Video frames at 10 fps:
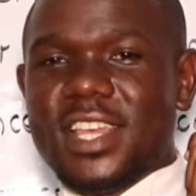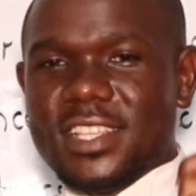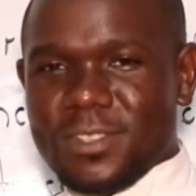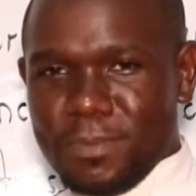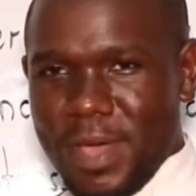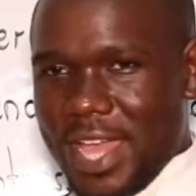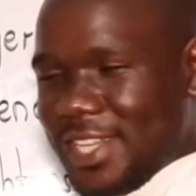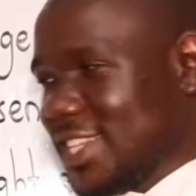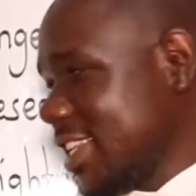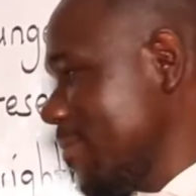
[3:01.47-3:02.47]

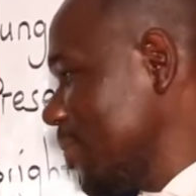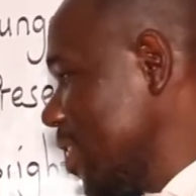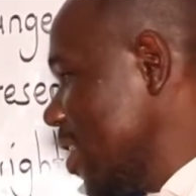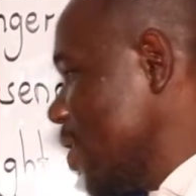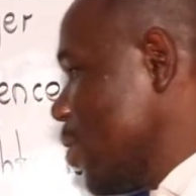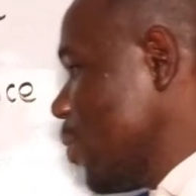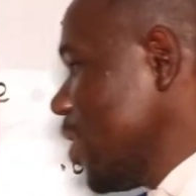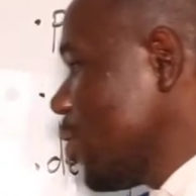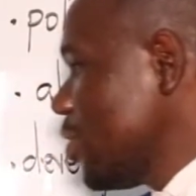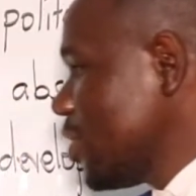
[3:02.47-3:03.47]
smart. We
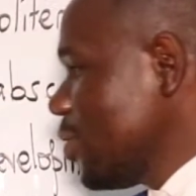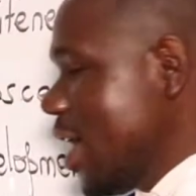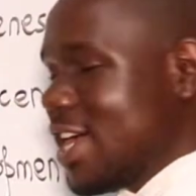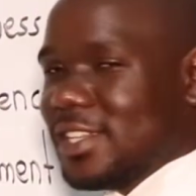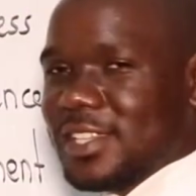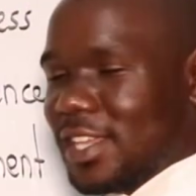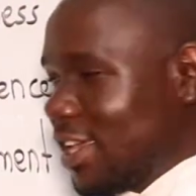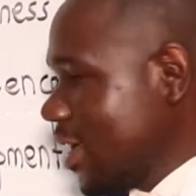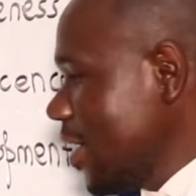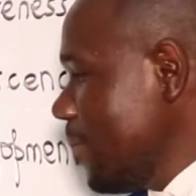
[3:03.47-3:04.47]
continue and
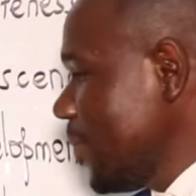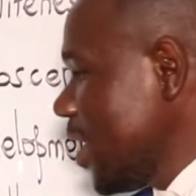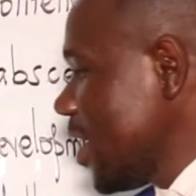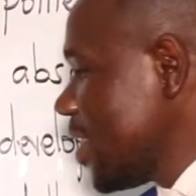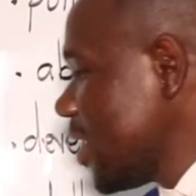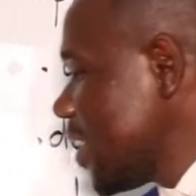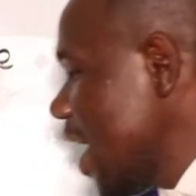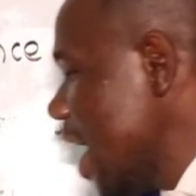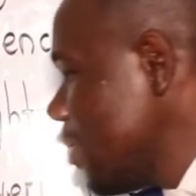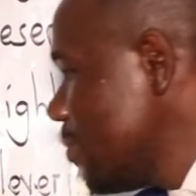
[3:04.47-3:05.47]
say that
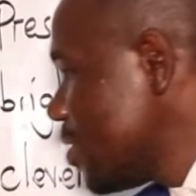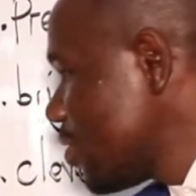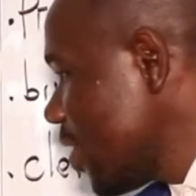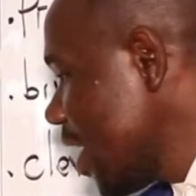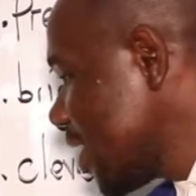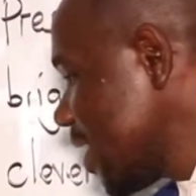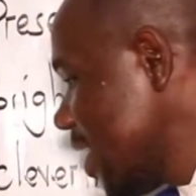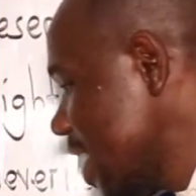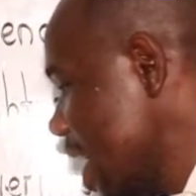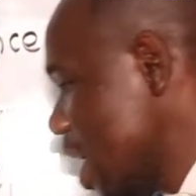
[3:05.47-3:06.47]
abstract
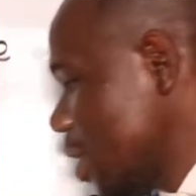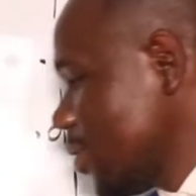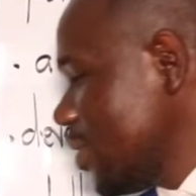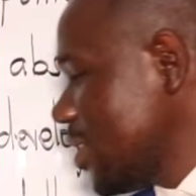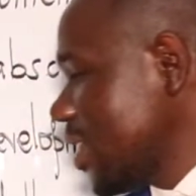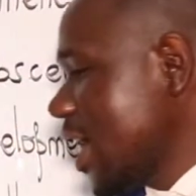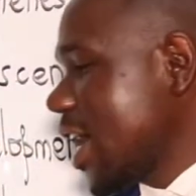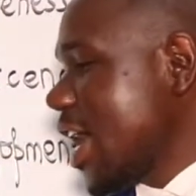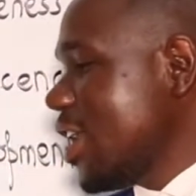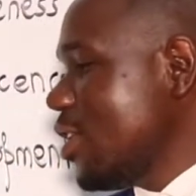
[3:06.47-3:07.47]
nouns
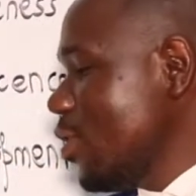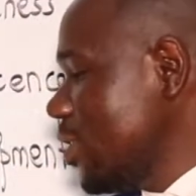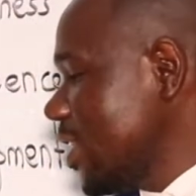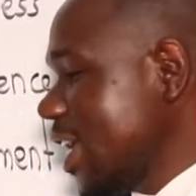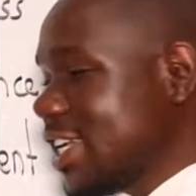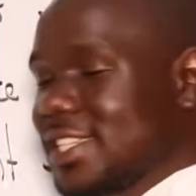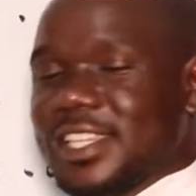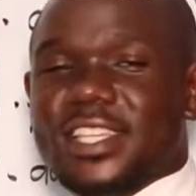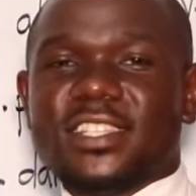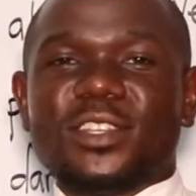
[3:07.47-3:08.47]
cannot
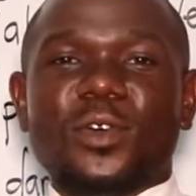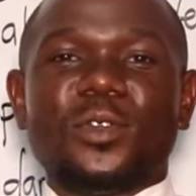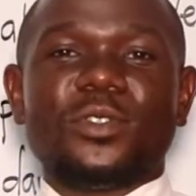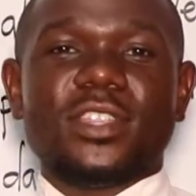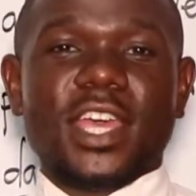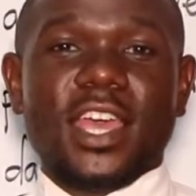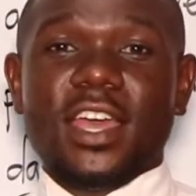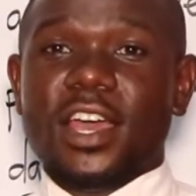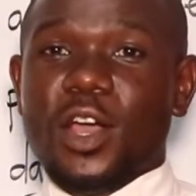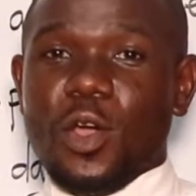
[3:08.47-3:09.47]
exist on
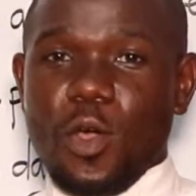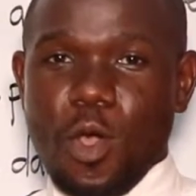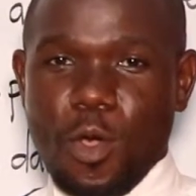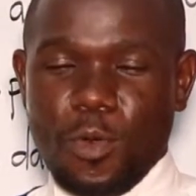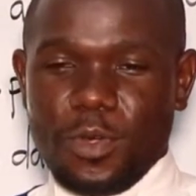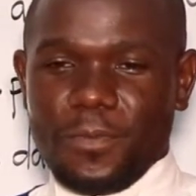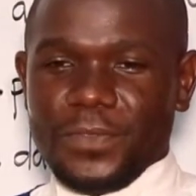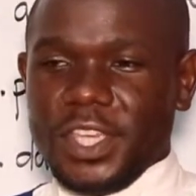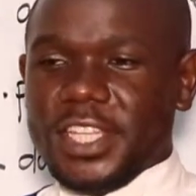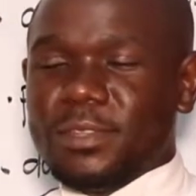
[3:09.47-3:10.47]
their own.
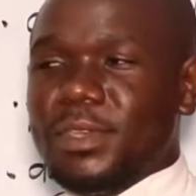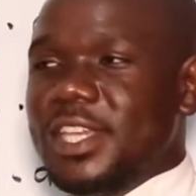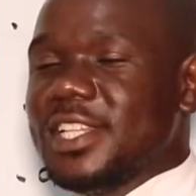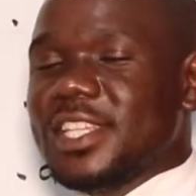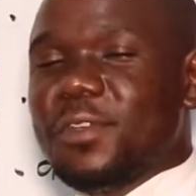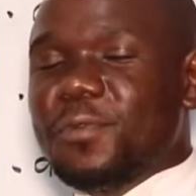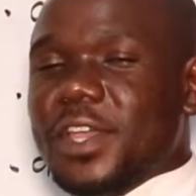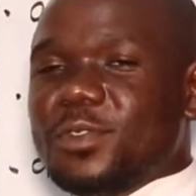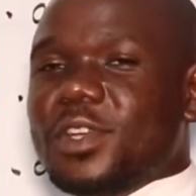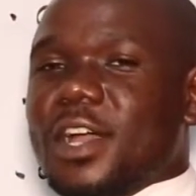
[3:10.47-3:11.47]
It means if we
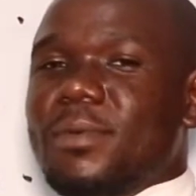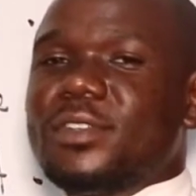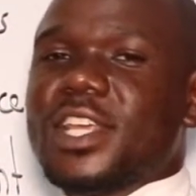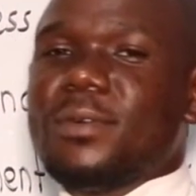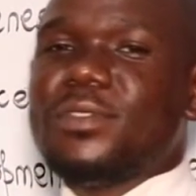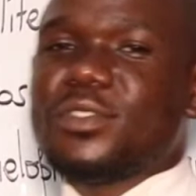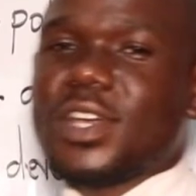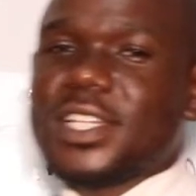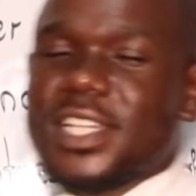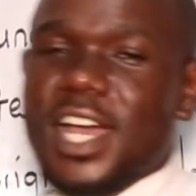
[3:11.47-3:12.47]
are talking about
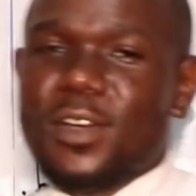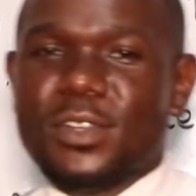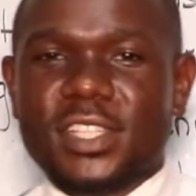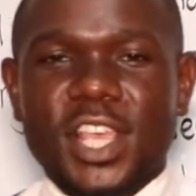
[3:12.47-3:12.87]
abstract nouns,